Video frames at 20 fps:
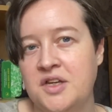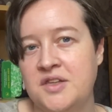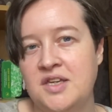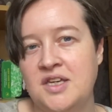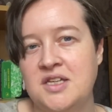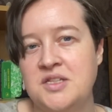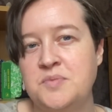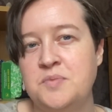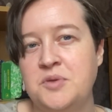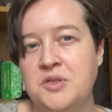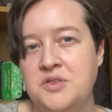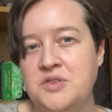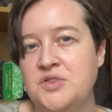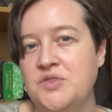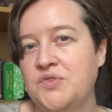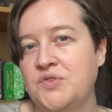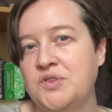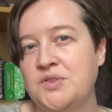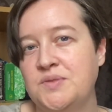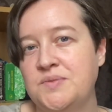I think it's
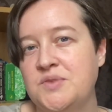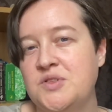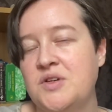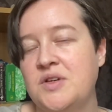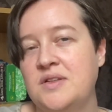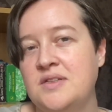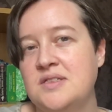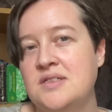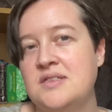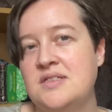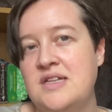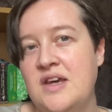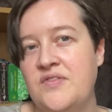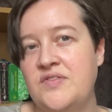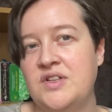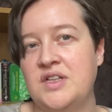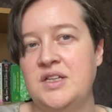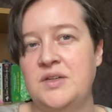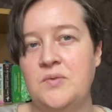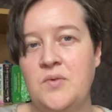beautiful. So it's
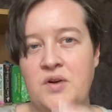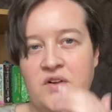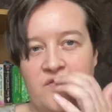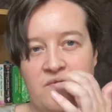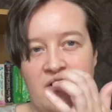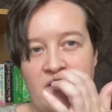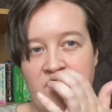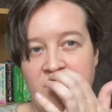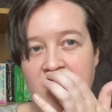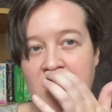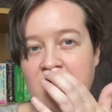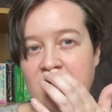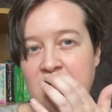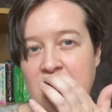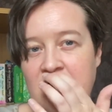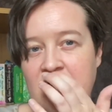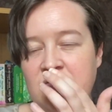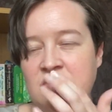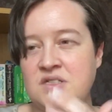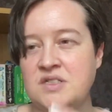definitely one of my favourite
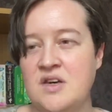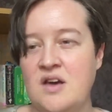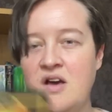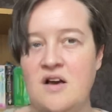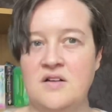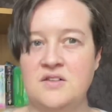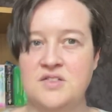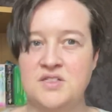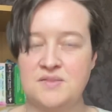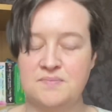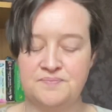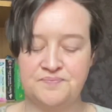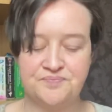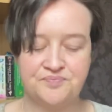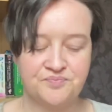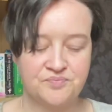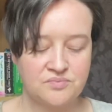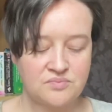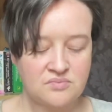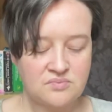Lovers cards.
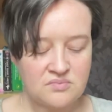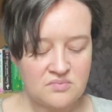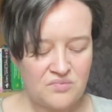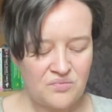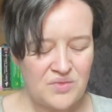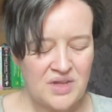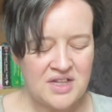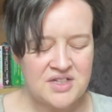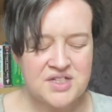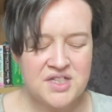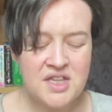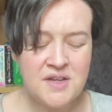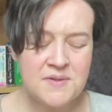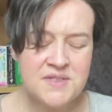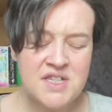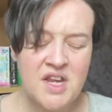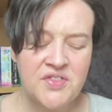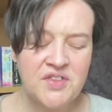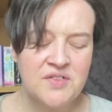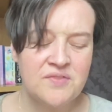So there
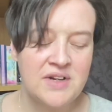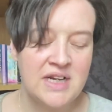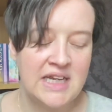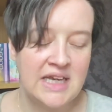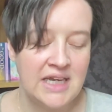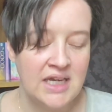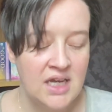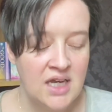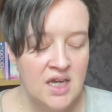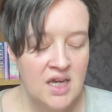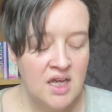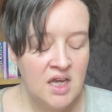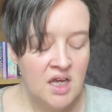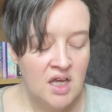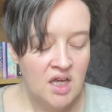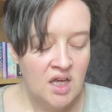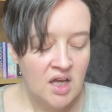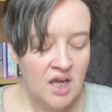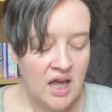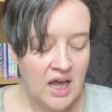was nothing really,
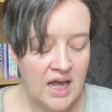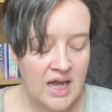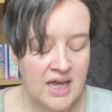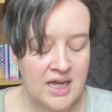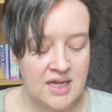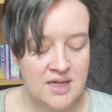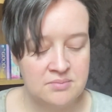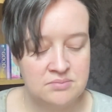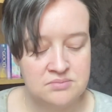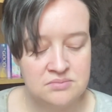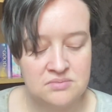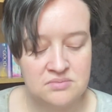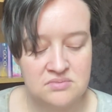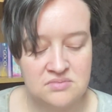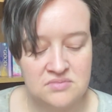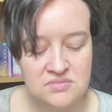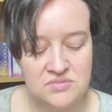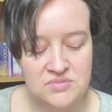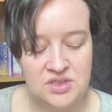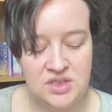
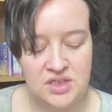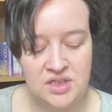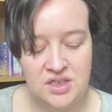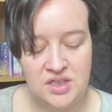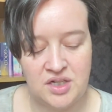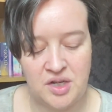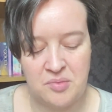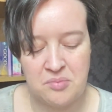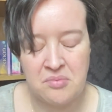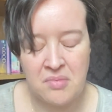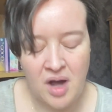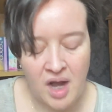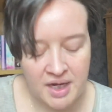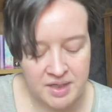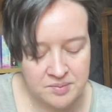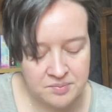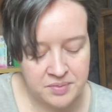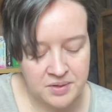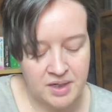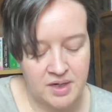
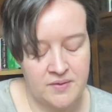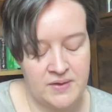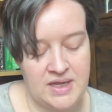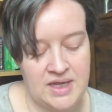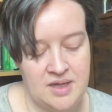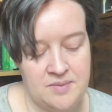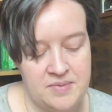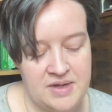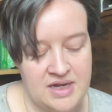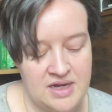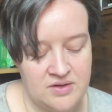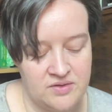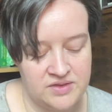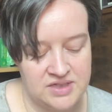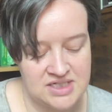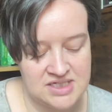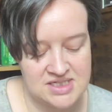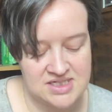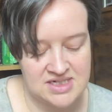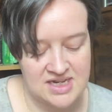mind-blowing about
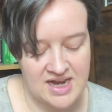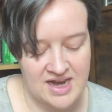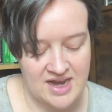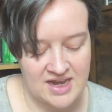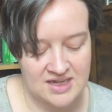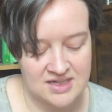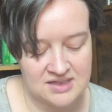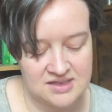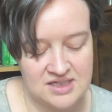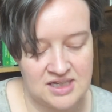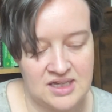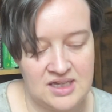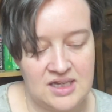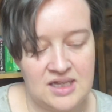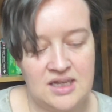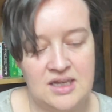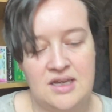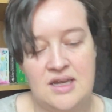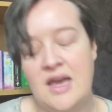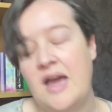this deck.
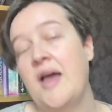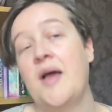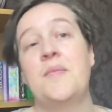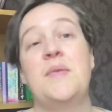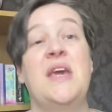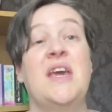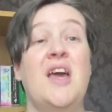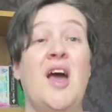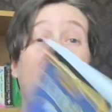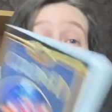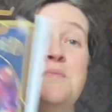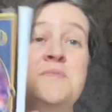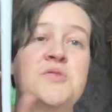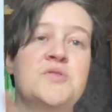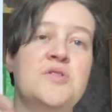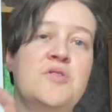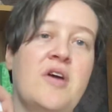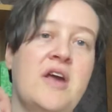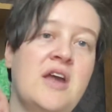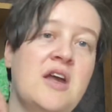It comes
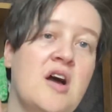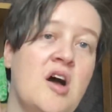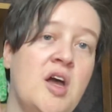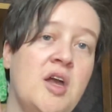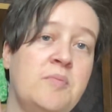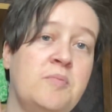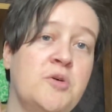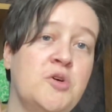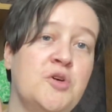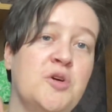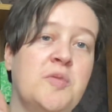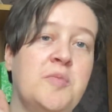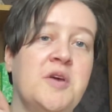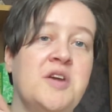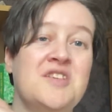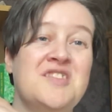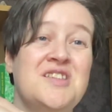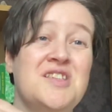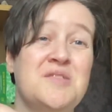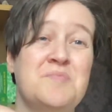with a great guidebook
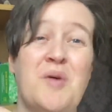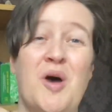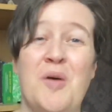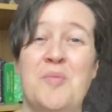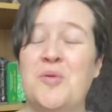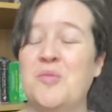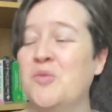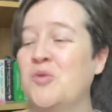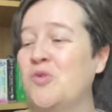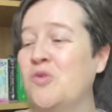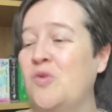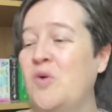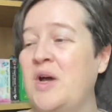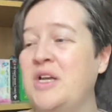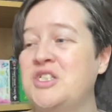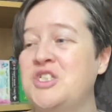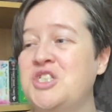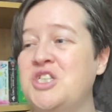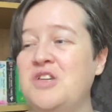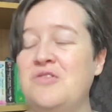because it's Barbara Moore
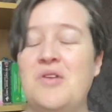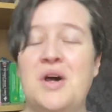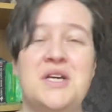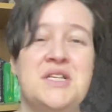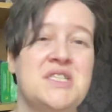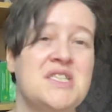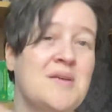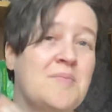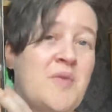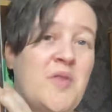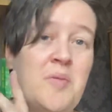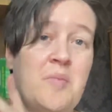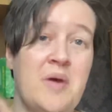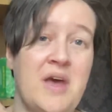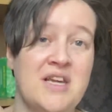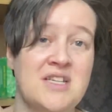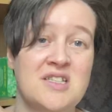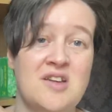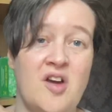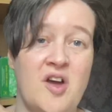and she writes some of the
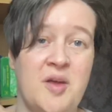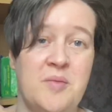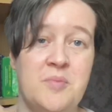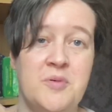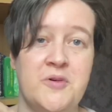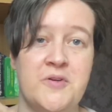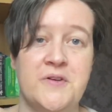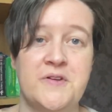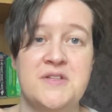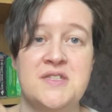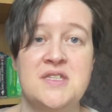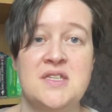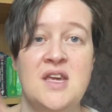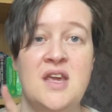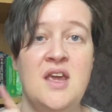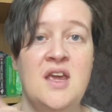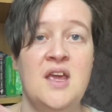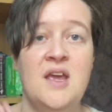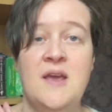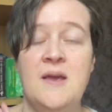best guidebooks
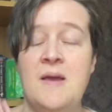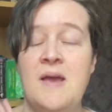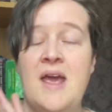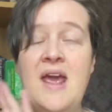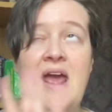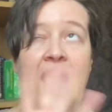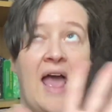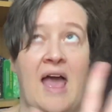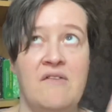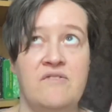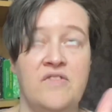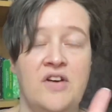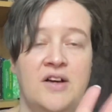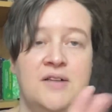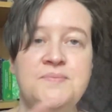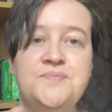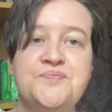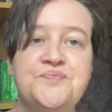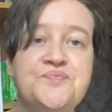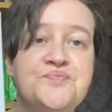ever.